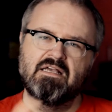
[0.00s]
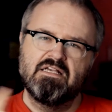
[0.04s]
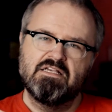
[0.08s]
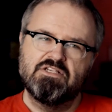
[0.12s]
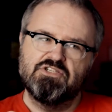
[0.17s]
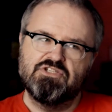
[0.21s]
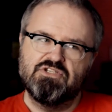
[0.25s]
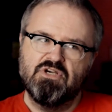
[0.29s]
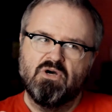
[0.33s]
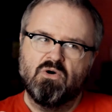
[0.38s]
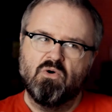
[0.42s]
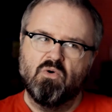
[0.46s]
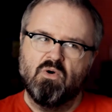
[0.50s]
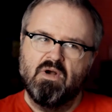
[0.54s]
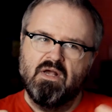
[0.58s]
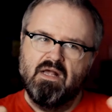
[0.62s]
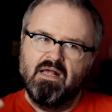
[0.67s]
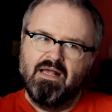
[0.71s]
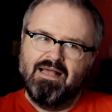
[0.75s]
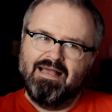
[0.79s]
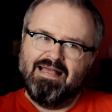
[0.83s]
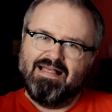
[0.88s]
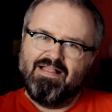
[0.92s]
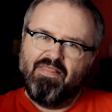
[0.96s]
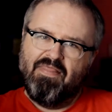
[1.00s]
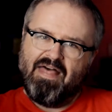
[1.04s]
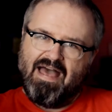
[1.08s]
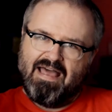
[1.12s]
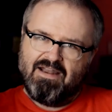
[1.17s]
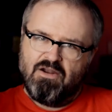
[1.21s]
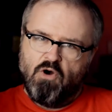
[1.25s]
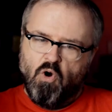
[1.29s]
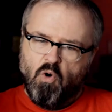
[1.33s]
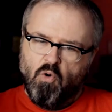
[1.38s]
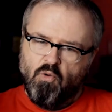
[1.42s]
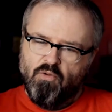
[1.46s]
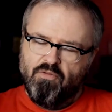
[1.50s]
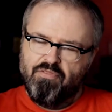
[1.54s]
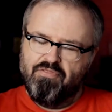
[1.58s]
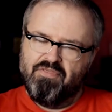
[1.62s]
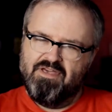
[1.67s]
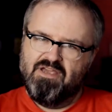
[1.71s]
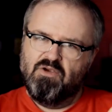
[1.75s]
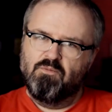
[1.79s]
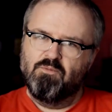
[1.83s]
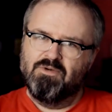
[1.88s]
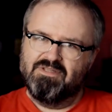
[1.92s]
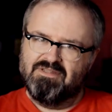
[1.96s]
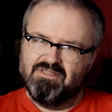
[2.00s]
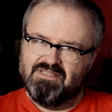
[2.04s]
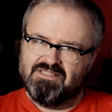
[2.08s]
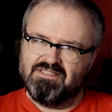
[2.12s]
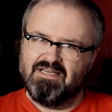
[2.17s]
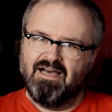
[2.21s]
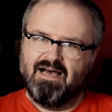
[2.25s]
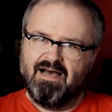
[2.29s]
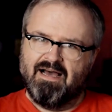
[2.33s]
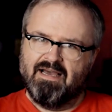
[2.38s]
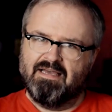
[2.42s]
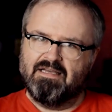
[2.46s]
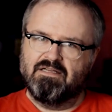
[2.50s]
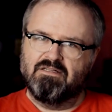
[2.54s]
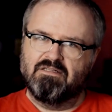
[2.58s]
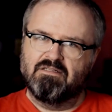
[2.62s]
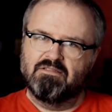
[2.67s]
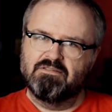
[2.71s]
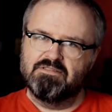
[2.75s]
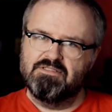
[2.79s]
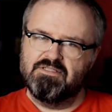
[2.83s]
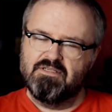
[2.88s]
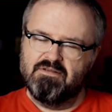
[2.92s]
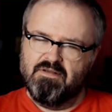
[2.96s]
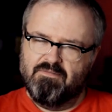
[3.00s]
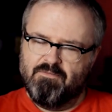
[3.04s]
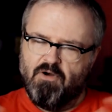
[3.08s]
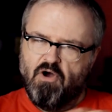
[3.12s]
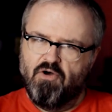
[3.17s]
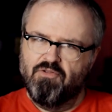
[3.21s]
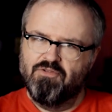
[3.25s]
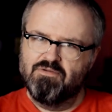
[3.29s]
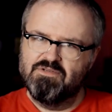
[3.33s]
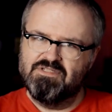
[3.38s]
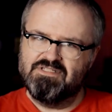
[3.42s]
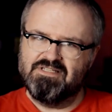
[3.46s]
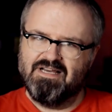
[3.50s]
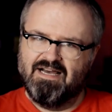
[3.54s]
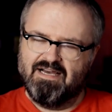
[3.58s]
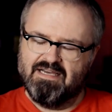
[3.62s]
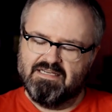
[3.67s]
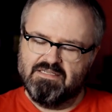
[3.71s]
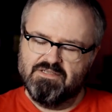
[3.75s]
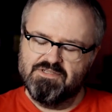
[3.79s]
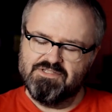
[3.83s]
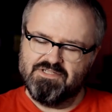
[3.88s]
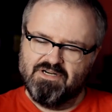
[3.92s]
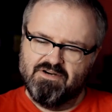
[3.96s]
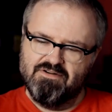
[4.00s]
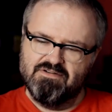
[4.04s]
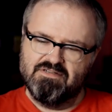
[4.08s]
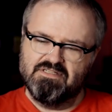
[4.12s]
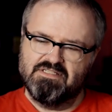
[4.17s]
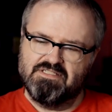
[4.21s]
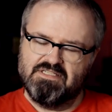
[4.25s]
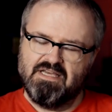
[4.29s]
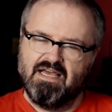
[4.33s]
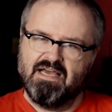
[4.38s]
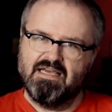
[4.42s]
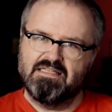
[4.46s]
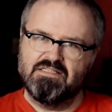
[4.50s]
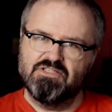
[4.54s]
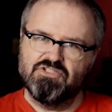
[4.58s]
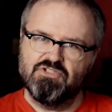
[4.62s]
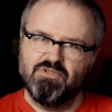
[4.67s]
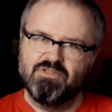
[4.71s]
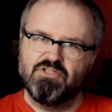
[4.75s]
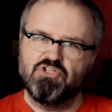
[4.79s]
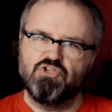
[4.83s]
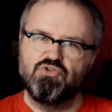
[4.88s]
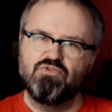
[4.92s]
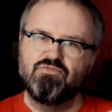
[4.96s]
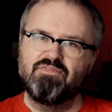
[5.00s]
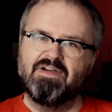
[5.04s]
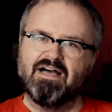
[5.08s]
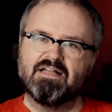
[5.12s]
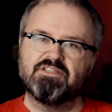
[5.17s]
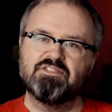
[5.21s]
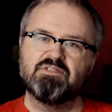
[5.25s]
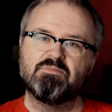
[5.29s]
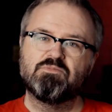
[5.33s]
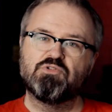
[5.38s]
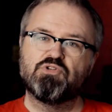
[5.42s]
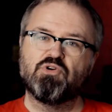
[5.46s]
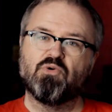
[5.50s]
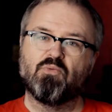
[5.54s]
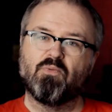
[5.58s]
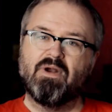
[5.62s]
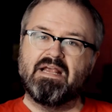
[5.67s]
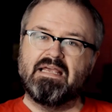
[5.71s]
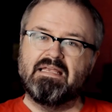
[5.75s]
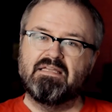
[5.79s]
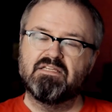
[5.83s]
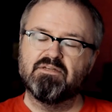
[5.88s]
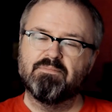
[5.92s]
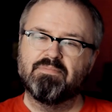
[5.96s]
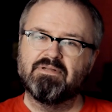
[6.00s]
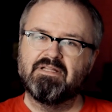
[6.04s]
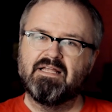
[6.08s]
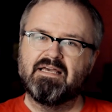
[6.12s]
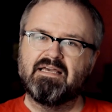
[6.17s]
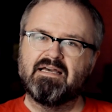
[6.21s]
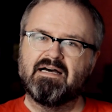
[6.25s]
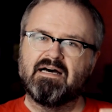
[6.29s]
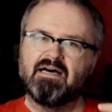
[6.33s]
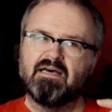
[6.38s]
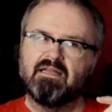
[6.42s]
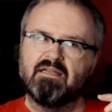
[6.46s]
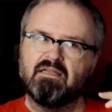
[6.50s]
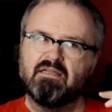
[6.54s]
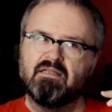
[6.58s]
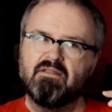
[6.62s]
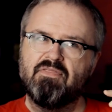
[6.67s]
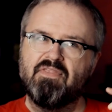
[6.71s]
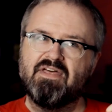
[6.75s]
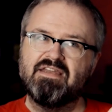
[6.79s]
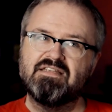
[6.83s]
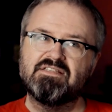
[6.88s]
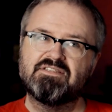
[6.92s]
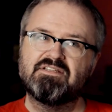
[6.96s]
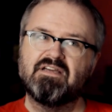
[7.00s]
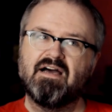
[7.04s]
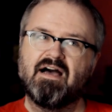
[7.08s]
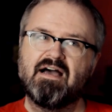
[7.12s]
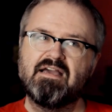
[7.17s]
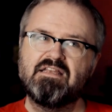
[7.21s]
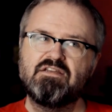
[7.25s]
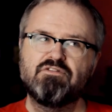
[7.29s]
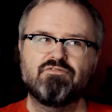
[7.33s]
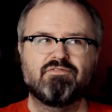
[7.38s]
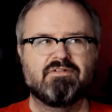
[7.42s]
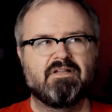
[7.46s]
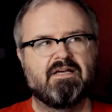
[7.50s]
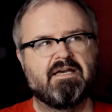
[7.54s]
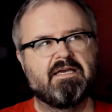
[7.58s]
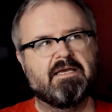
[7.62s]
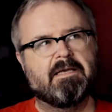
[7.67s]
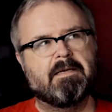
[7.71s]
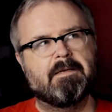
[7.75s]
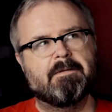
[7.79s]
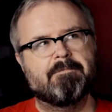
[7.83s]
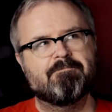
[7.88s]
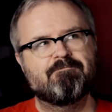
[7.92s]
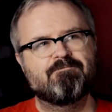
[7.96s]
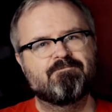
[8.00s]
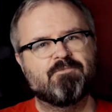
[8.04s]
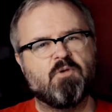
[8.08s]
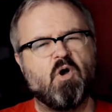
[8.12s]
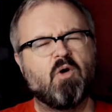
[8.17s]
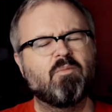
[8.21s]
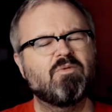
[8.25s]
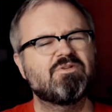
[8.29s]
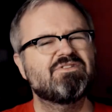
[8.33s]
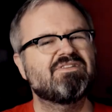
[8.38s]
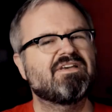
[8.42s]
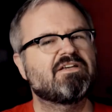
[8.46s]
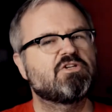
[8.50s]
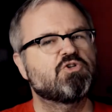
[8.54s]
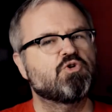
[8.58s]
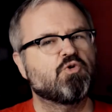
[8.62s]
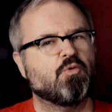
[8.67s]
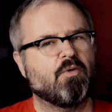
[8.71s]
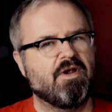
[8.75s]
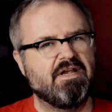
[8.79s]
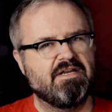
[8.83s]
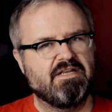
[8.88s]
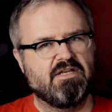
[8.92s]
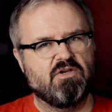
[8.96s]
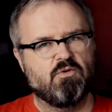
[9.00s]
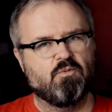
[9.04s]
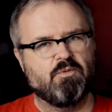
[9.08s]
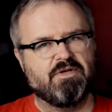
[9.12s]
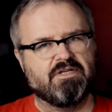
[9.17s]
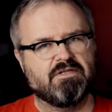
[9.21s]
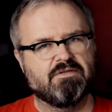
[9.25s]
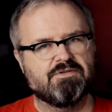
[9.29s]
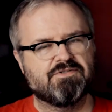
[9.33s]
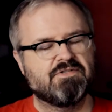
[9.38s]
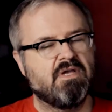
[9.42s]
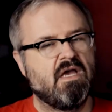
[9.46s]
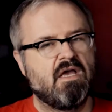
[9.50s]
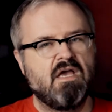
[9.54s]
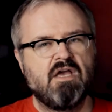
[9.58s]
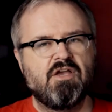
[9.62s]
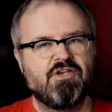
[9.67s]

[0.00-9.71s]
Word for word: So that whole thing with the tiles, all those tiles are designed so that you've got some terrain to play on that is kind of like, almost like training wheels.